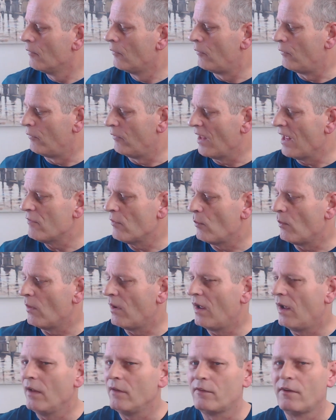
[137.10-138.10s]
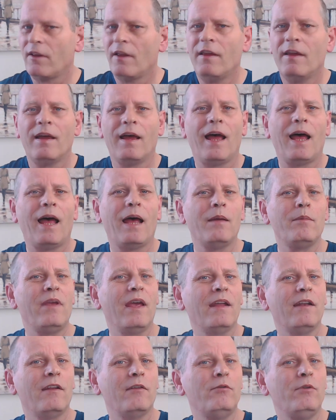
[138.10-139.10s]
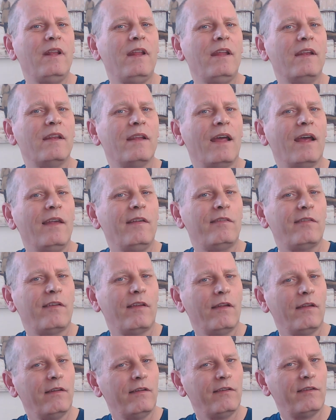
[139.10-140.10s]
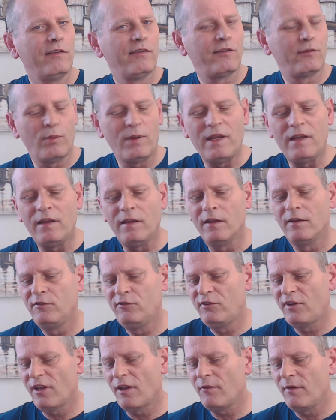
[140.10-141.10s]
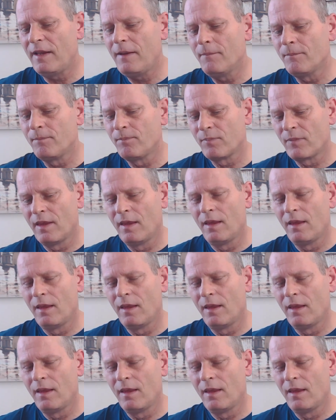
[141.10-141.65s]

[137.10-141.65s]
Flavor wise, I'm getting a really nice sweet cherry